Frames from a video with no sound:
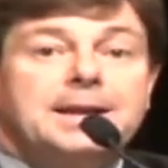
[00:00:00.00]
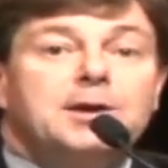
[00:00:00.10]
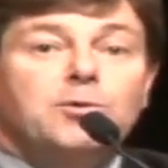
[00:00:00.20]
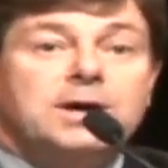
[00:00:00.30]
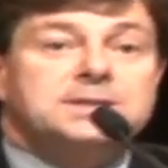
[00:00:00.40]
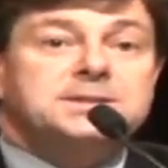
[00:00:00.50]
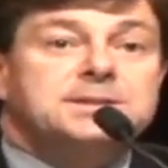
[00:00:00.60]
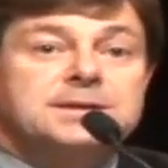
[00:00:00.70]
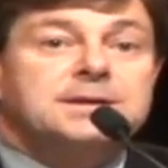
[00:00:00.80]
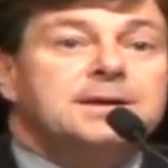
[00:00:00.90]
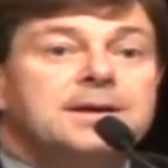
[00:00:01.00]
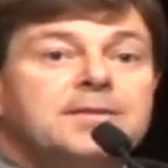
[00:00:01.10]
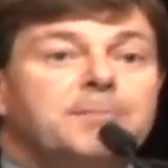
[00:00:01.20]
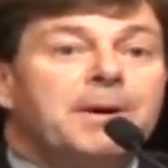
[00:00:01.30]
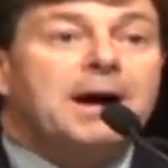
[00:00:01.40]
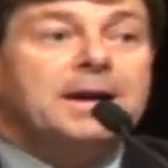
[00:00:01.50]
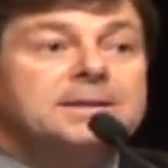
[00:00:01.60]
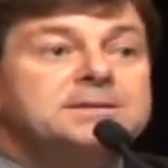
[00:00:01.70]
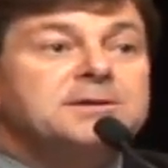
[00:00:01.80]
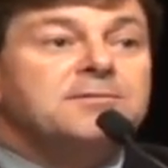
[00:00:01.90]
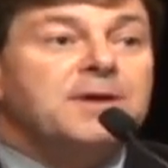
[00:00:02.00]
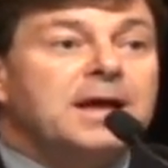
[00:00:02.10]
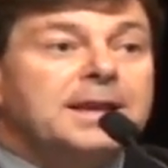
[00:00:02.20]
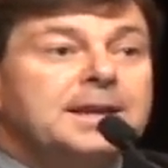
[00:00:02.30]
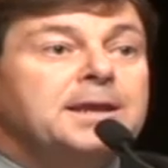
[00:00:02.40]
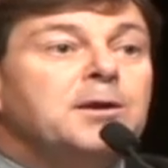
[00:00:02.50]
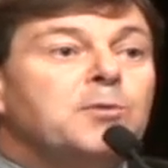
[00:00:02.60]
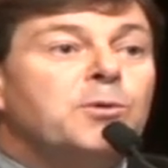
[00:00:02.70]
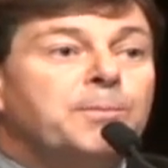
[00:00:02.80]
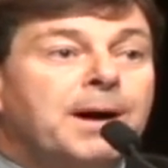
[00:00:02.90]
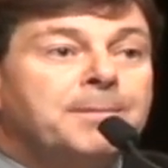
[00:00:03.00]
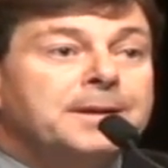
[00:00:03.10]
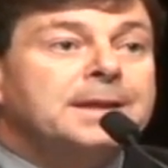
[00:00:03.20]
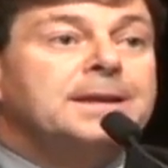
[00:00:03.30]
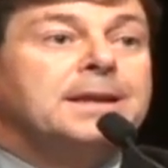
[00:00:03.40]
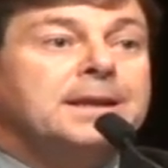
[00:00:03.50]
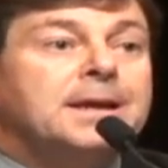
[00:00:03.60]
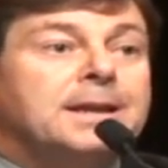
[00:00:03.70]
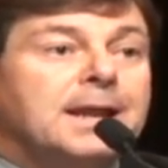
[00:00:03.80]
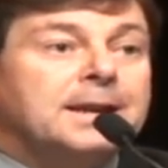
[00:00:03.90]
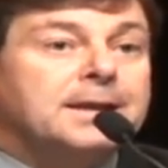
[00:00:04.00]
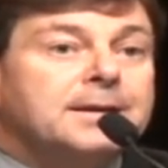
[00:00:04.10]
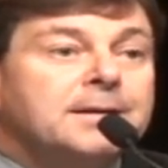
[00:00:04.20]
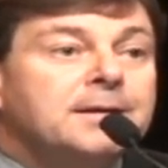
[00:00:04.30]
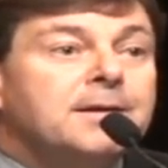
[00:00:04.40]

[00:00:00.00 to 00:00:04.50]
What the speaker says: any question in the minds of any Republican in Connecticut